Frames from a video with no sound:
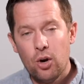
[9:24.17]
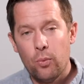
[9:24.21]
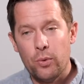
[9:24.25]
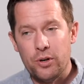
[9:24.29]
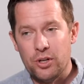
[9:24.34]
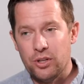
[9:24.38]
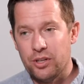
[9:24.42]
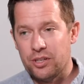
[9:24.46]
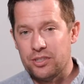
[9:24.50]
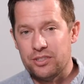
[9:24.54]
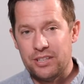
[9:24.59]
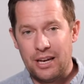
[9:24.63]

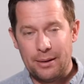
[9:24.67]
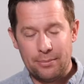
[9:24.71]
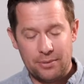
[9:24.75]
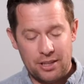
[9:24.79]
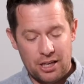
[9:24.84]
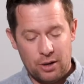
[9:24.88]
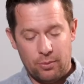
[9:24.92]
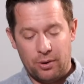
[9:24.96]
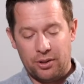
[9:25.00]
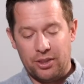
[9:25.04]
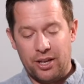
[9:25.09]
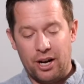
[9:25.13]
We do the same
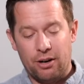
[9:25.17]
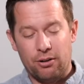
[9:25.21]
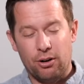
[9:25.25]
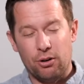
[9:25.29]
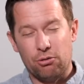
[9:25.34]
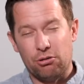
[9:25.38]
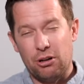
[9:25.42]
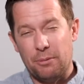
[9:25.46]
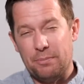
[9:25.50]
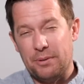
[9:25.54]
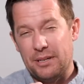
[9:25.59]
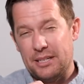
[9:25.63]
thing with our
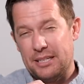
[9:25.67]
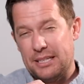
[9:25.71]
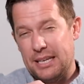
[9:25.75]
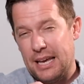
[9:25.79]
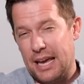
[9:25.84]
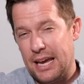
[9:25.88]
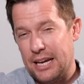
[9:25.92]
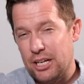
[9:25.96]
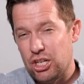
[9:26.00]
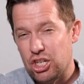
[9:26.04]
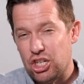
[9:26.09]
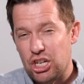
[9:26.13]
own
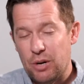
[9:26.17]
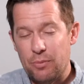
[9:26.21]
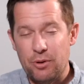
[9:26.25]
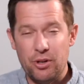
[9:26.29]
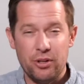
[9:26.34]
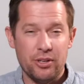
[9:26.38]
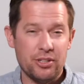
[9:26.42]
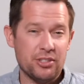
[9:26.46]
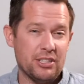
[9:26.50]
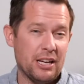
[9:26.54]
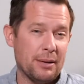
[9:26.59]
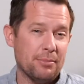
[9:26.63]
reputation. We
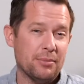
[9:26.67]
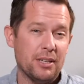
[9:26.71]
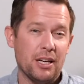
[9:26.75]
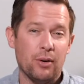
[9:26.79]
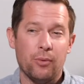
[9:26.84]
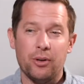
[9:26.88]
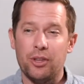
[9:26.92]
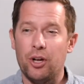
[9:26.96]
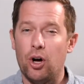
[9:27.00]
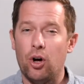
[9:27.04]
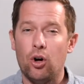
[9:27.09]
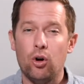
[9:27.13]
do the same
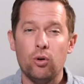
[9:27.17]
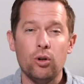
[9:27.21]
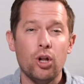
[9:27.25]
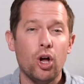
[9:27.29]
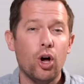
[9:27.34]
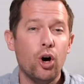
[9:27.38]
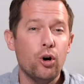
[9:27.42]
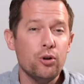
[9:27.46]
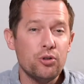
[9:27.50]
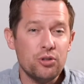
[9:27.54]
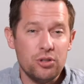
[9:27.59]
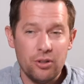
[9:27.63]
thing with a whole
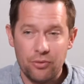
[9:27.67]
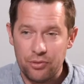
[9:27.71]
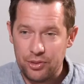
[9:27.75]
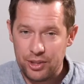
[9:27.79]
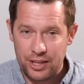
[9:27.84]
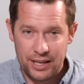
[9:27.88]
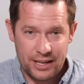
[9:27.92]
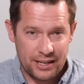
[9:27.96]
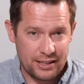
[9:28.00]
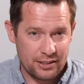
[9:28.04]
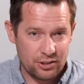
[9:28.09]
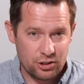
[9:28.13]
host of
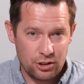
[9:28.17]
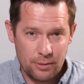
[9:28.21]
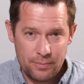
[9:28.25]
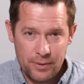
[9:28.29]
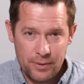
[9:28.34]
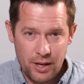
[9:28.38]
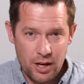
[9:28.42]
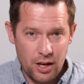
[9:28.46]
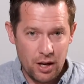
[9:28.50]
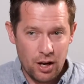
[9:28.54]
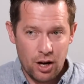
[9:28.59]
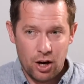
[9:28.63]
things
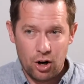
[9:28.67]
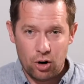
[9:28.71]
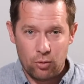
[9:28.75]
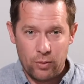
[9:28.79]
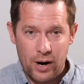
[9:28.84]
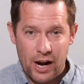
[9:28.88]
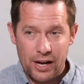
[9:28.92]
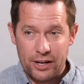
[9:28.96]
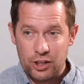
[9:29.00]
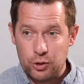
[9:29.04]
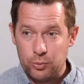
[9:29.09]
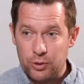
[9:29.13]

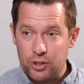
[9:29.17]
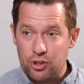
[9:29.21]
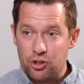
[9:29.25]
around us.